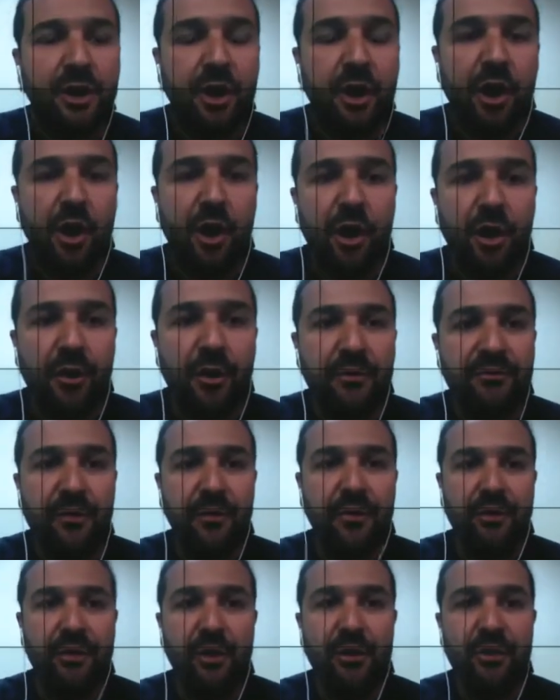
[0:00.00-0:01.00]
For
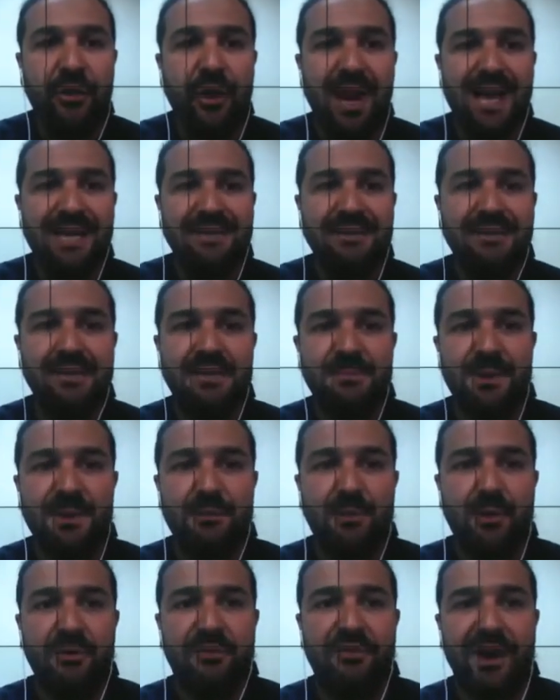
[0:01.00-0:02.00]
the last big
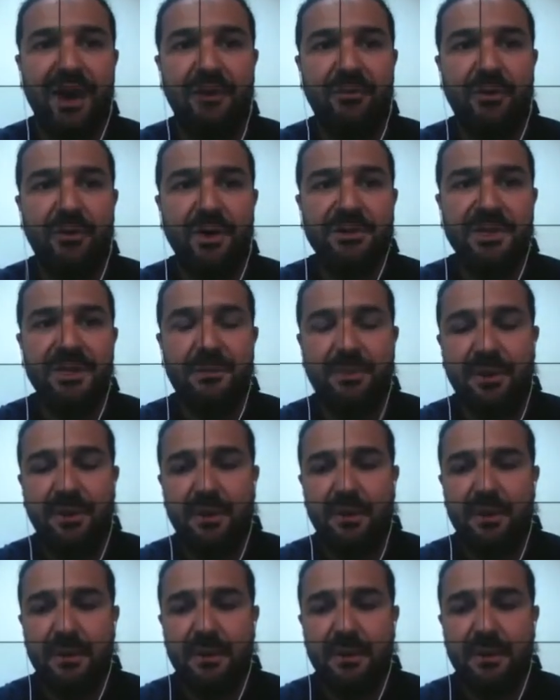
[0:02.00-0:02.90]
profile, for example?